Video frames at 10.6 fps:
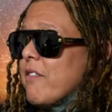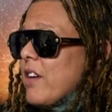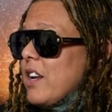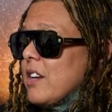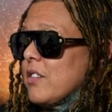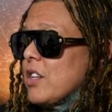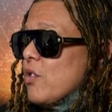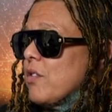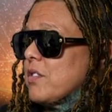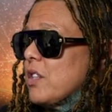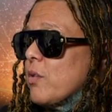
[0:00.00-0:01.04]
event, the
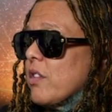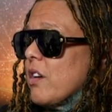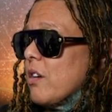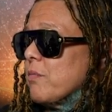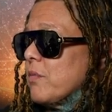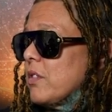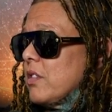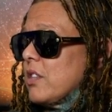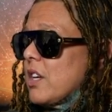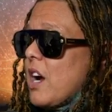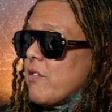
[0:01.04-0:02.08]
UFC with um mm-hmm.
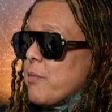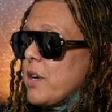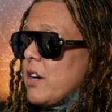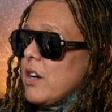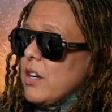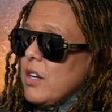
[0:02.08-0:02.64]
the guy from here,